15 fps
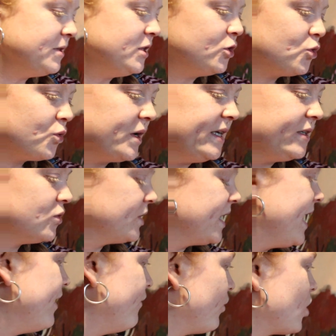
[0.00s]
of the trees on
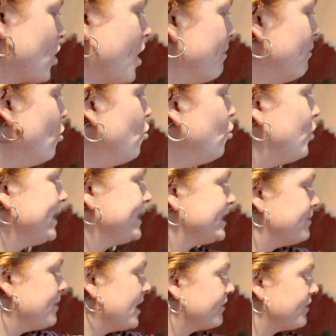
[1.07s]
here are more
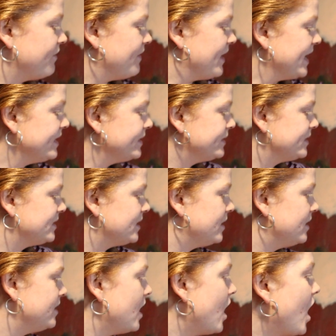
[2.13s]
wispier than this.
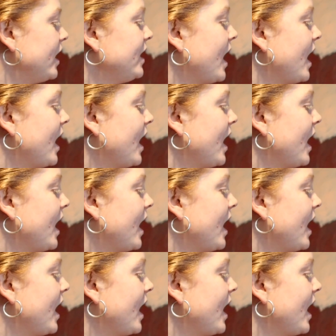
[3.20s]
I